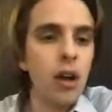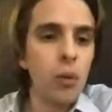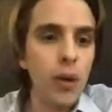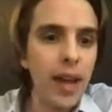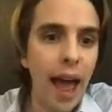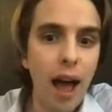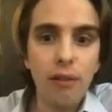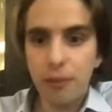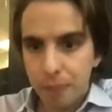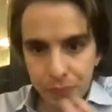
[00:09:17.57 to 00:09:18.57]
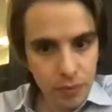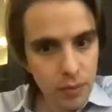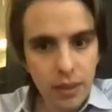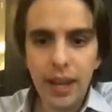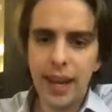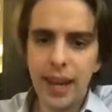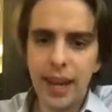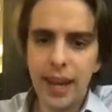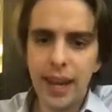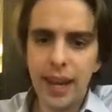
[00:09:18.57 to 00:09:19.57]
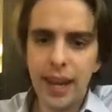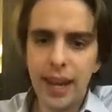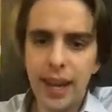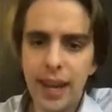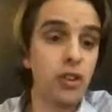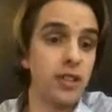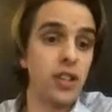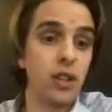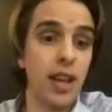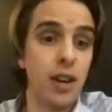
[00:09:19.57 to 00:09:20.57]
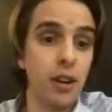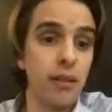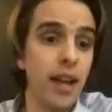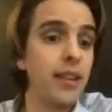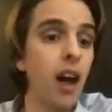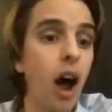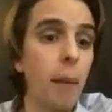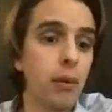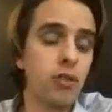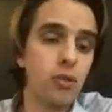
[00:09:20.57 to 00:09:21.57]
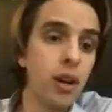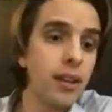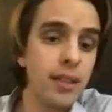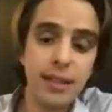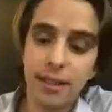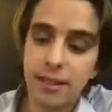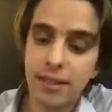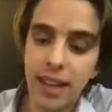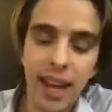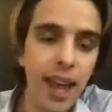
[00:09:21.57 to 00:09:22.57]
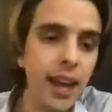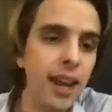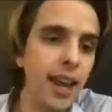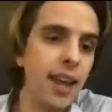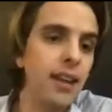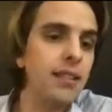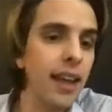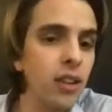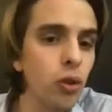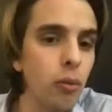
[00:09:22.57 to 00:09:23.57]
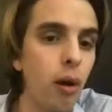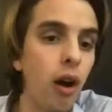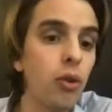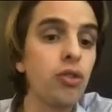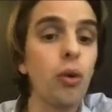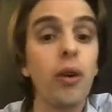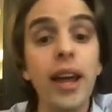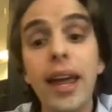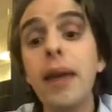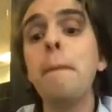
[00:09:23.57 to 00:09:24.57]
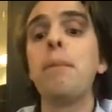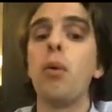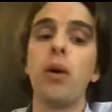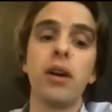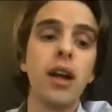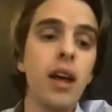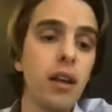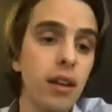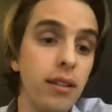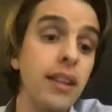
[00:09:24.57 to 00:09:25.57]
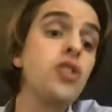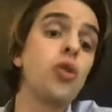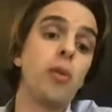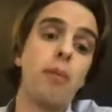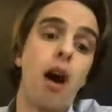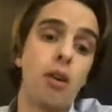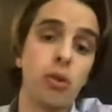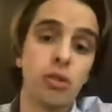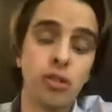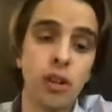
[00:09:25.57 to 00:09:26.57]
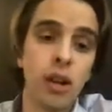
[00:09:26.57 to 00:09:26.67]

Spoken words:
we have a virtual articulator and the opportunity to scan in dental models or import digital models.